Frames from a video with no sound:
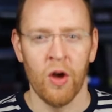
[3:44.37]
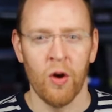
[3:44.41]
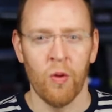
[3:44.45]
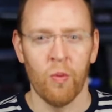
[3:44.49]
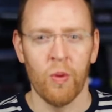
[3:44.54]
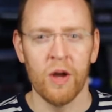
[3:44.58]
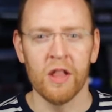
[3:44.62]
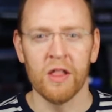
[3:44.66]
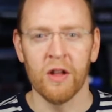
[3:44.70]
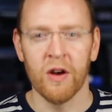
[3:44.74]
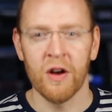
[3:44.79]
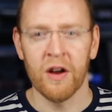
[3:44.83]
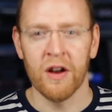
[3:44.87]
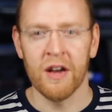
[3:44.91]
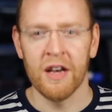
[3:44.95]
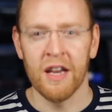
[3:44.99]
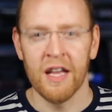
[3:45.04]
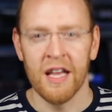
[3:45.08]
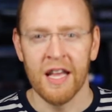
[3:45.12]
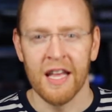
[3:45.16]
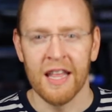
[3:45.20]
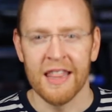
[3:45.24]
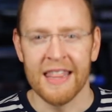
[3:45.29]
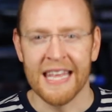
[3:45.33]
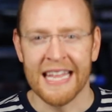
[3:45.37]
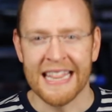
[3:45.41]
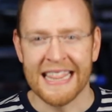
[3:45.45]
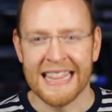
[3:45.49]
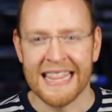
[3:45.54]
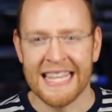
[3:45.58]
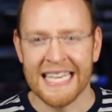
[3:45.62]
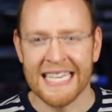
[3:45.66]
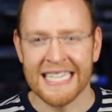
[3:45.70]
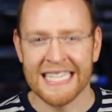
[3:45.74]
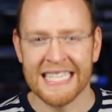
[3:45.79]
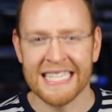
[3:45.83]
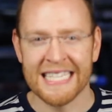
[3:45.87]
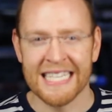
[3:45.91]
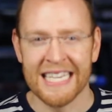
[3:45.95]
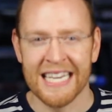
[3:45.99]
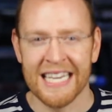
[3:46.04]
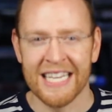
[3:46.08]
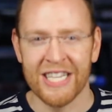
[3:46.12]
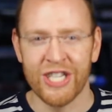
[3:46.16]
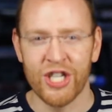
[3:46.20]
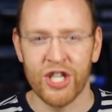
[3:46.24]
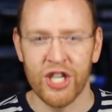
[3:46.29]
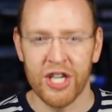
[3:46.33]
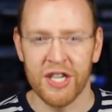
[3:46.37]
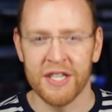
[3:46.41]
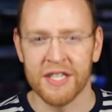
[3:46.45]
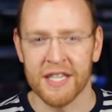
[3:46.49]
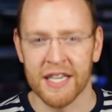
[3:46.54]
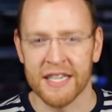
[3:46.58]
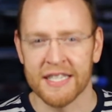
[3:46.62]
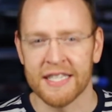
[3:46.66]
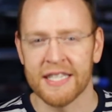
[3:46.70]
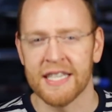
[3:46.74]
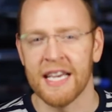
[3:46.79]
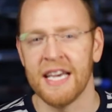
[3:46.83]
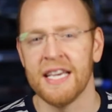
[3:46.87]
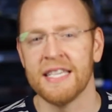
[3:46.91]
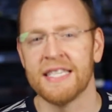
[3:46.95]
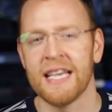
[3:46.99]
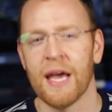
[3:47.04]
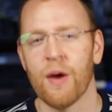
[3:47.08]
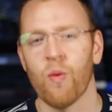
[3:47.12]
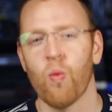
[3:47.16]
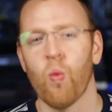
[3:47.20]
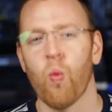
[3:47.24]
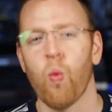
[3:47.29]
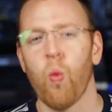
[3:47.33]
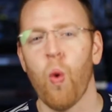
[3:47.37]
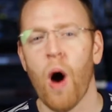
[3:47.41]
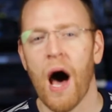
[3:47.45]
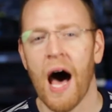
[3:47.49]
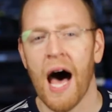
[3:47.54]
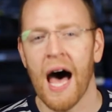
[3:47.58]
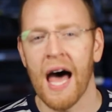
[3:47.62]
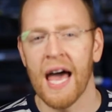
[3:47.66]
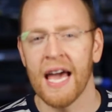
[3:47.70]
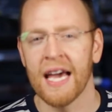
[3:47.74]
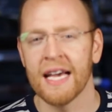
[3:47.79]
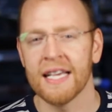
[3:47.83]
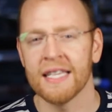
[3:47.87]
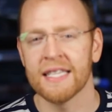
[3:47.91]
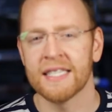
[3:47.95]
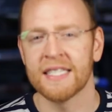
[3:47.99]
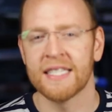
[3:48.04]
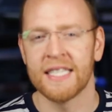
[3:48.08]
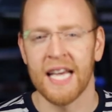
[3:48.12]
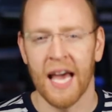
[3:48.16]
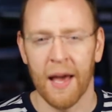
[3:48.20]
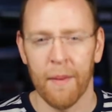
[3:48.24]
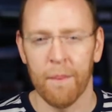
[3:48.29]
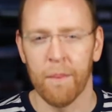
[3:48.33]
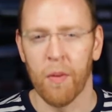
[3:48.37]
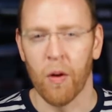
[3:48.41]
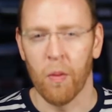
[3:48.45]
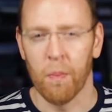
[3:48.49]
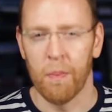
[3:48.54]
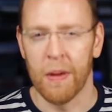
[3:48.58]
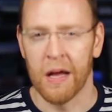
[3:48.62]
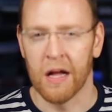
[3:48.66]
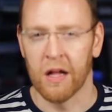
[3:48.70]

we learn that this Jesus is a wise temple